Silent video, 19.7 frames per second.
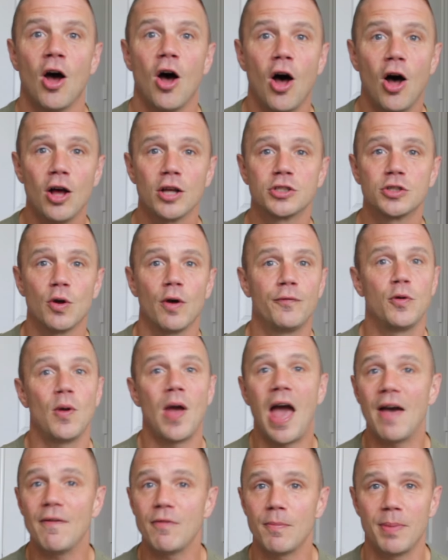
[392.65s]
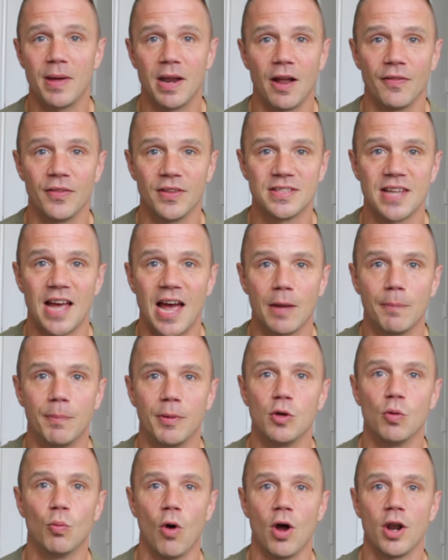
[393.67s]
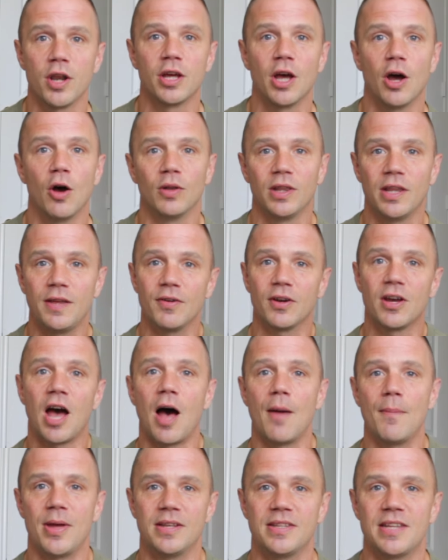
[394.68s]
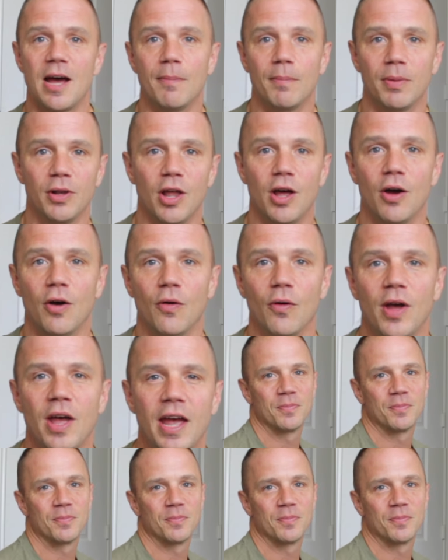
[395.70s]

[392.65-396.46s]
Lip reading: Also, if you haven't been on this hike but you want to go, leave a comment down below.